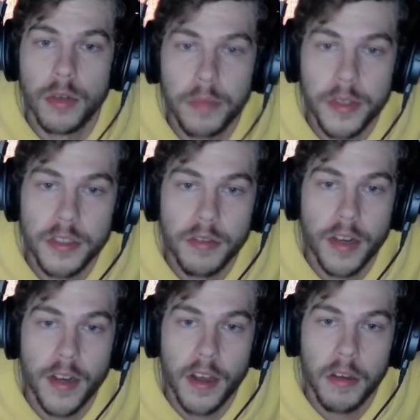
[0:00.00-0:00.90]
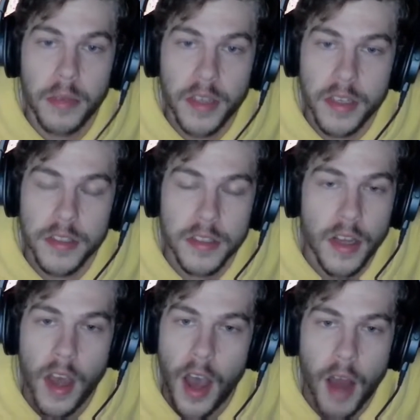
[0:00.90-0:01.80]
Piece right now because
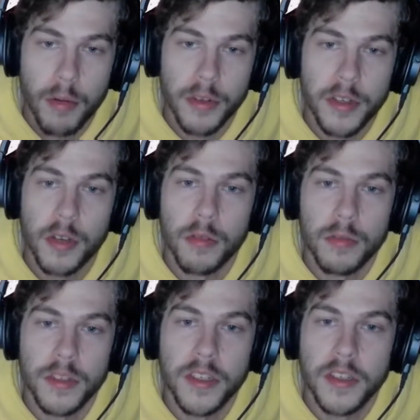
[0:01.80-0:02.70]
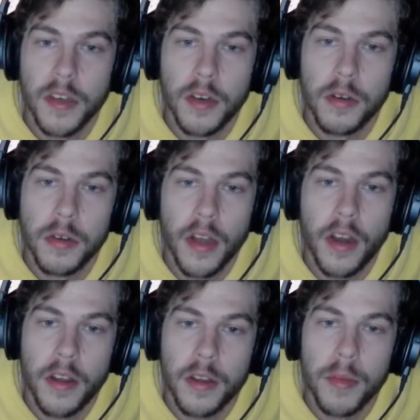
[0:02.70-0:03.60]
I really don't read a whole lot
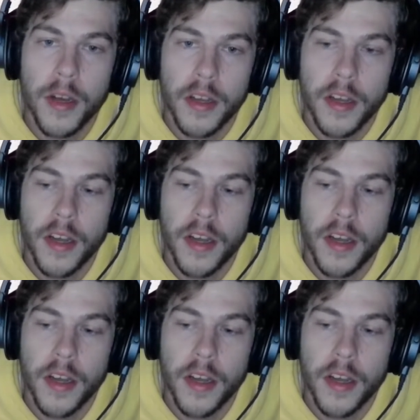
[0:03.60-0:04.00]
of other manga.